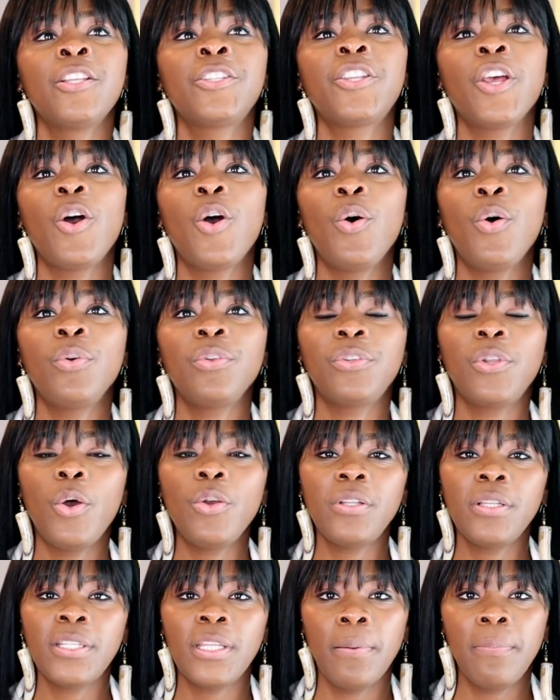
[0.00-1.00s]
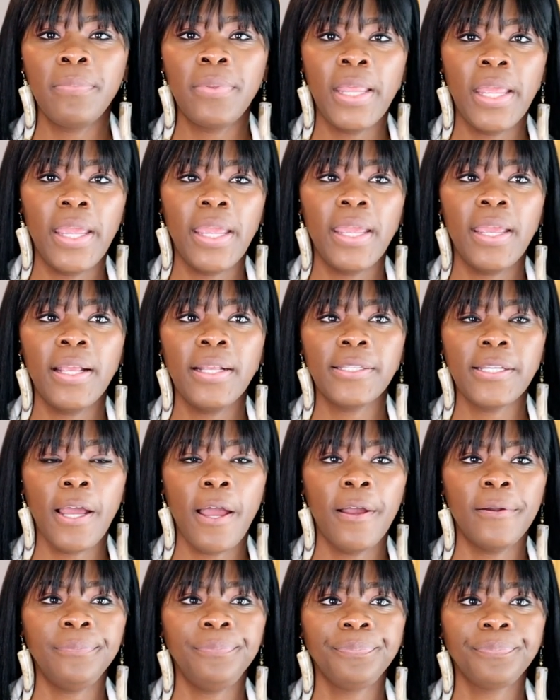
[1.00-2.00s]
So those are some things.
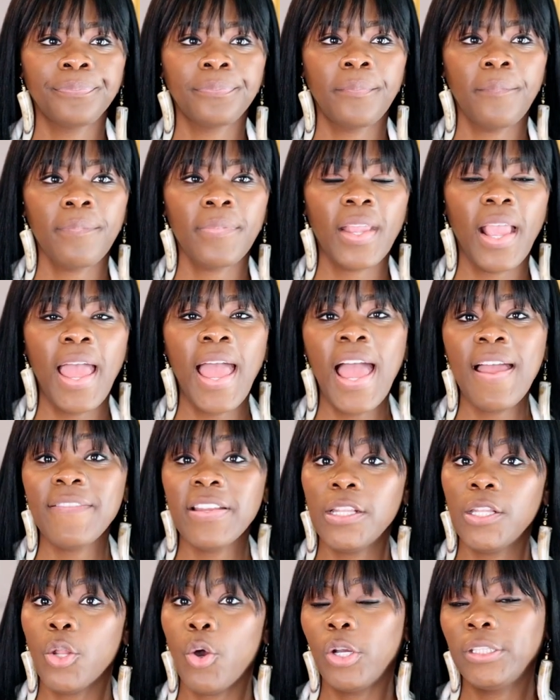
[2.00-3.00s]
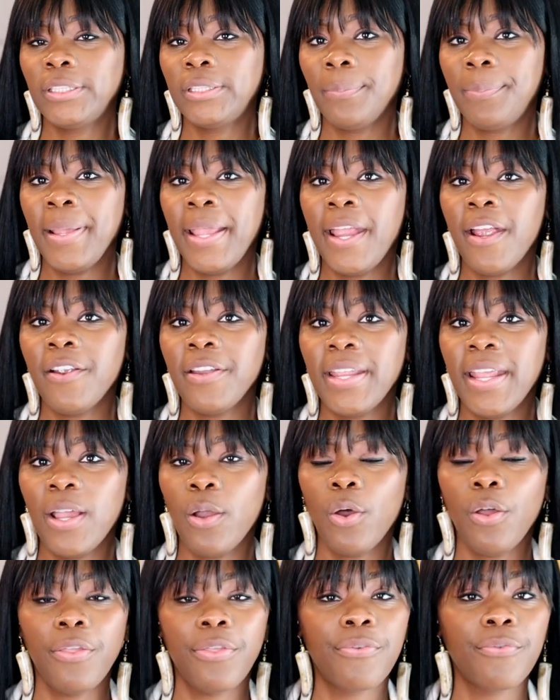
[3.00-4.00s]
Um, I haven't lost a pair
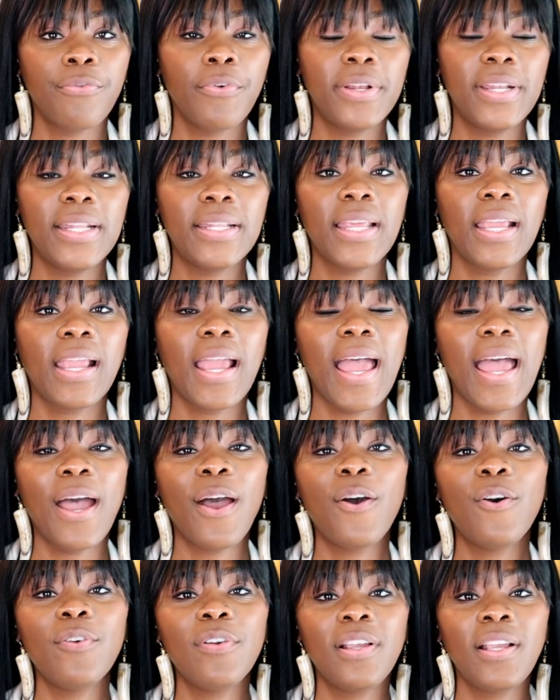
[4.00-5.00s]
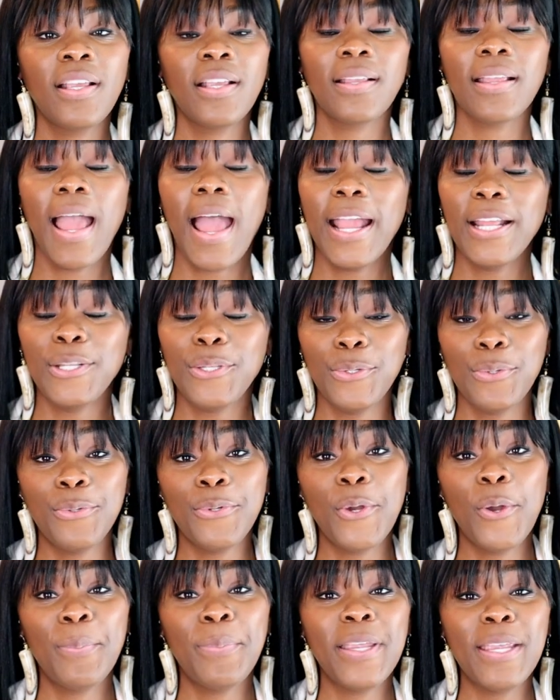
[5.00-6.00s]
yet or threw anything out. I do
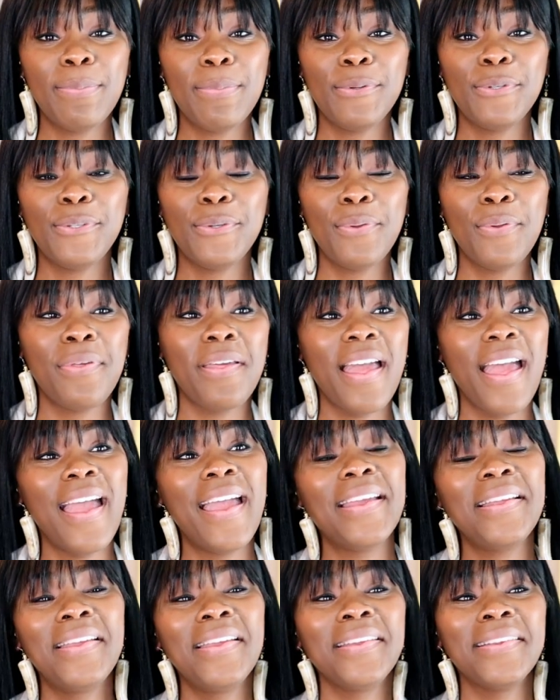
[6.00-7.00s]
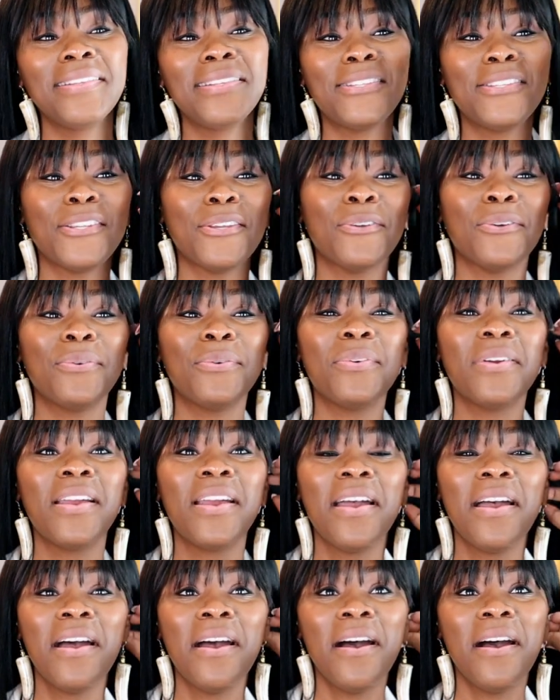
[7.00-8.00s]
know people do that too
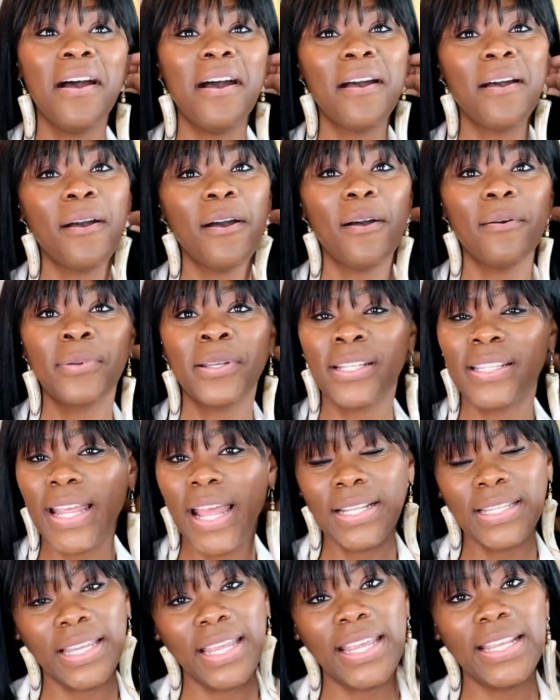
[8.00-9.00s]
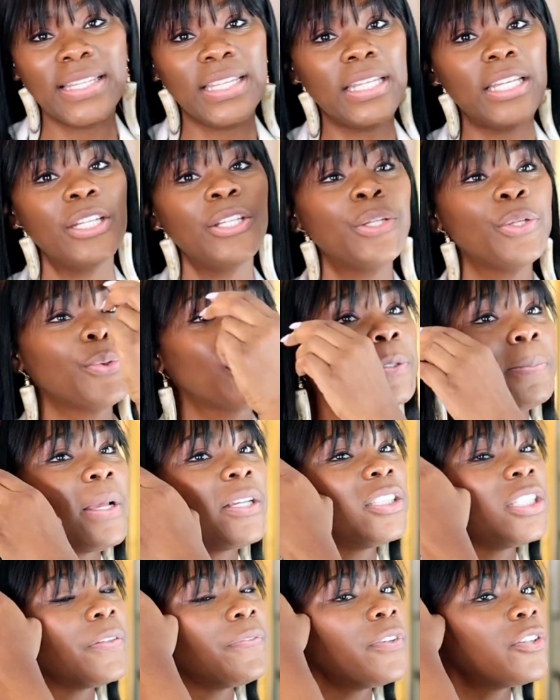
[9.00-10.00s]
because um, that's easy to do,
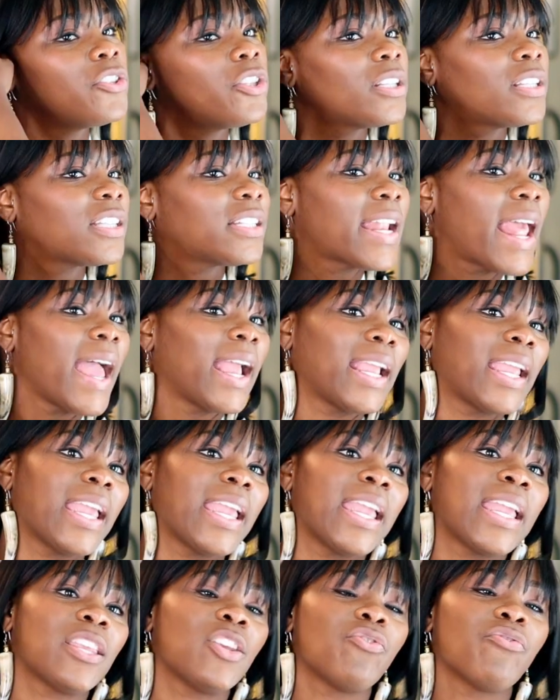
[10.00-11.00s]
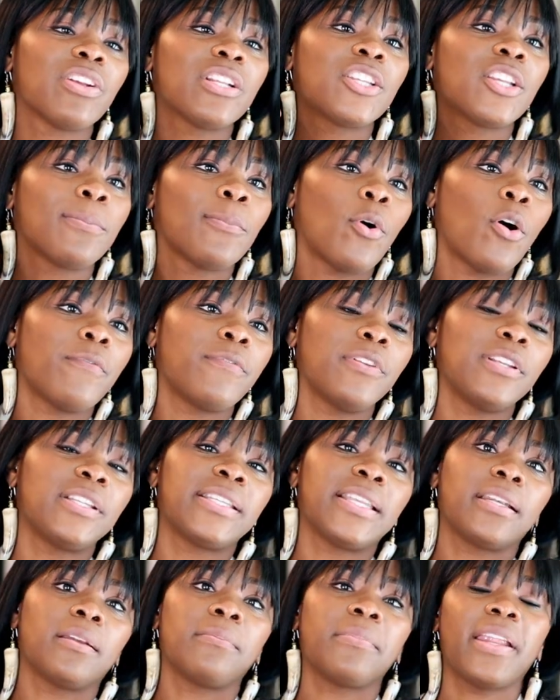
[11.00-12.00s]
especially if you're just snacking, you rinse them off, you
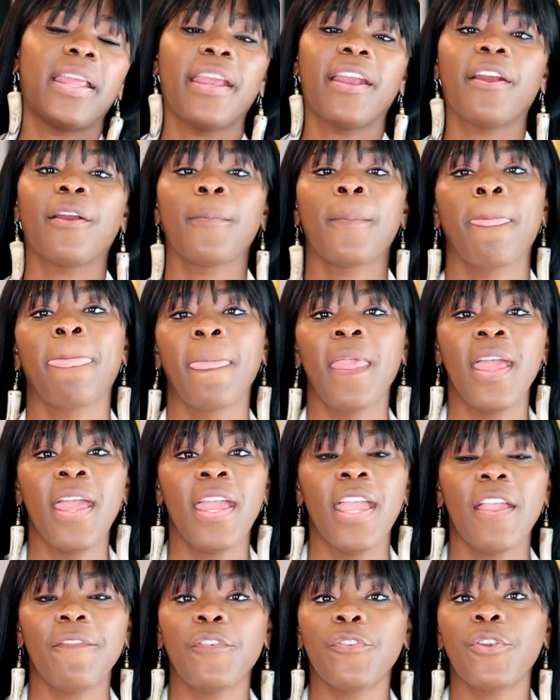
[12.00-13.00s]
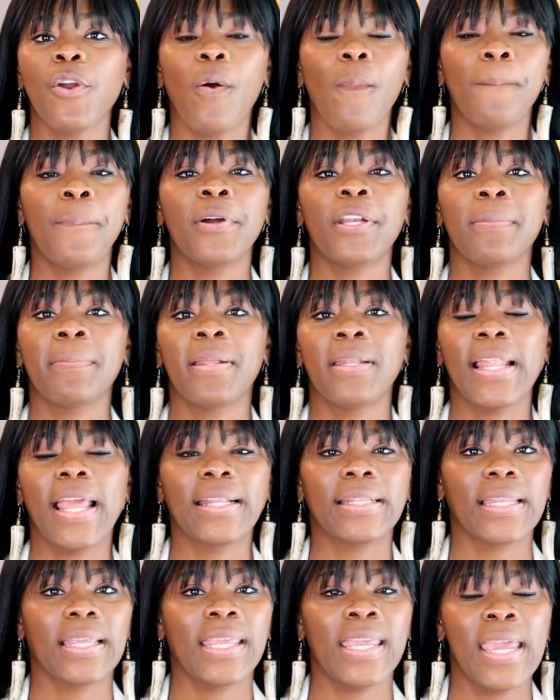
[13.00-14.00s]
sit them there. If you don't put them in
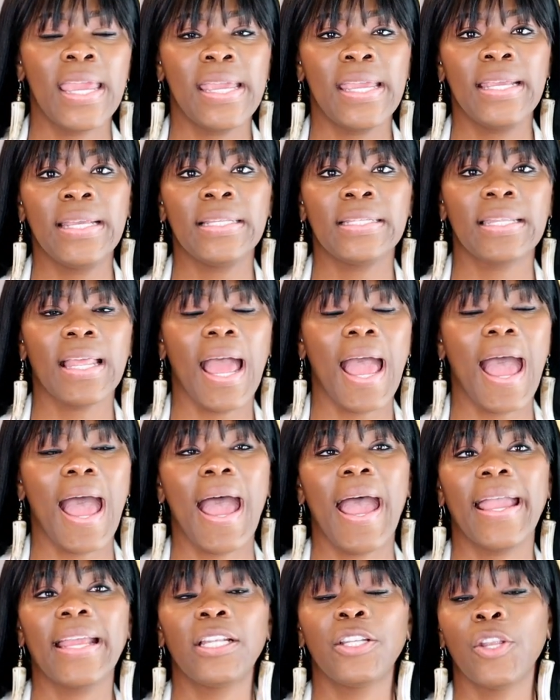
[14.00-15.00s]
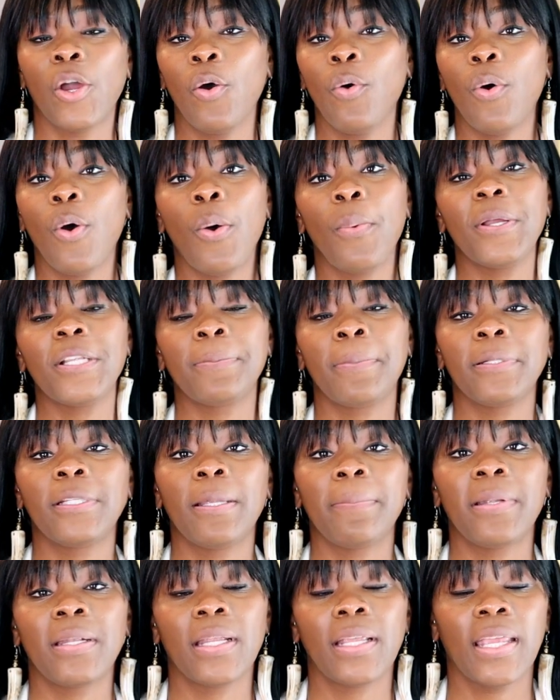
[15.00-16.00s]
like the case, I don't always put
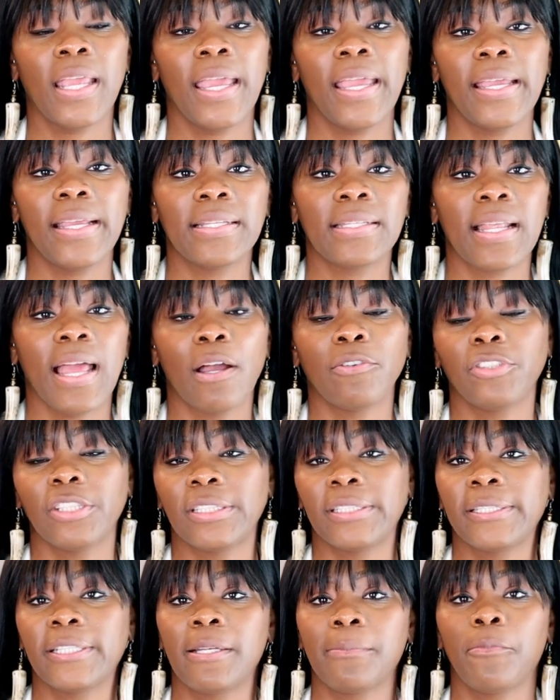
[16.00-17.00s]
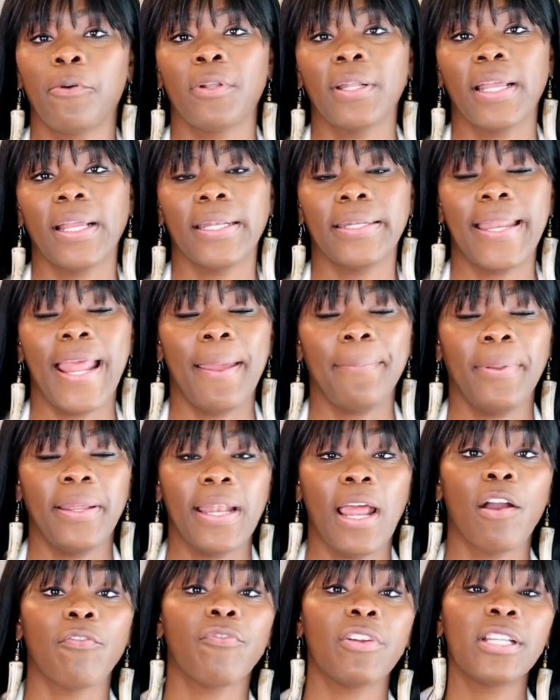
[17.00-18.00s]
them in a case. I'll just sit them on like a
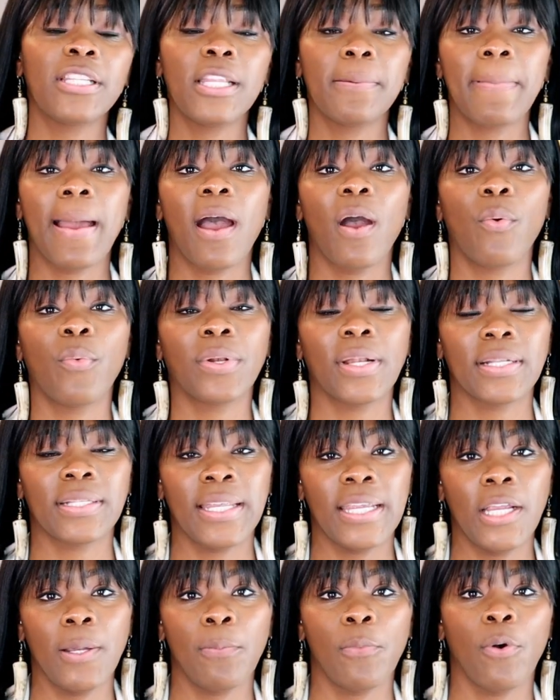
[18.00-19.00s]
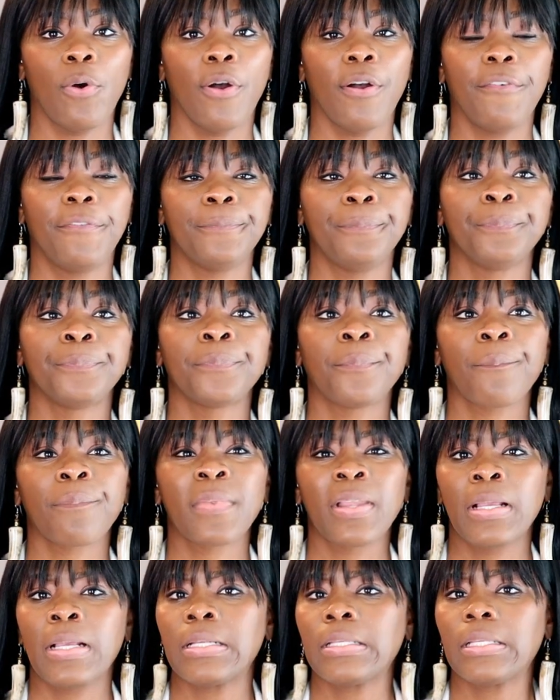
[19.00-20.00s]
napkin. I'll rinse them out when I take them off
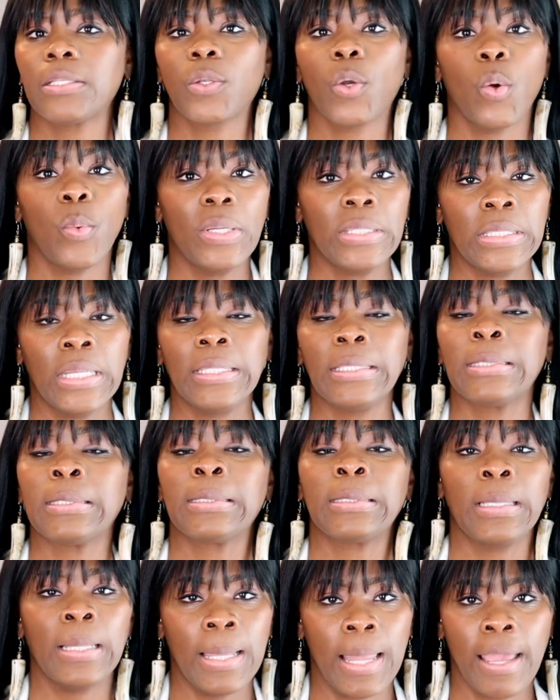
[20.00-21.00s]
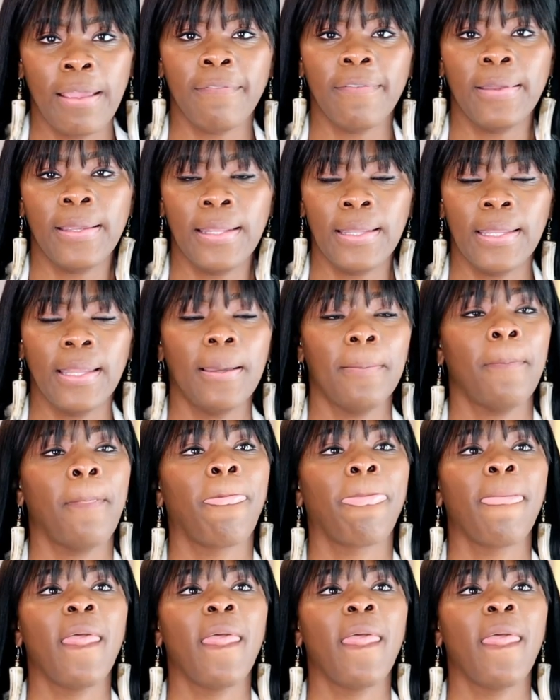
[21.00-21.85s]
because it's always like saliva in them.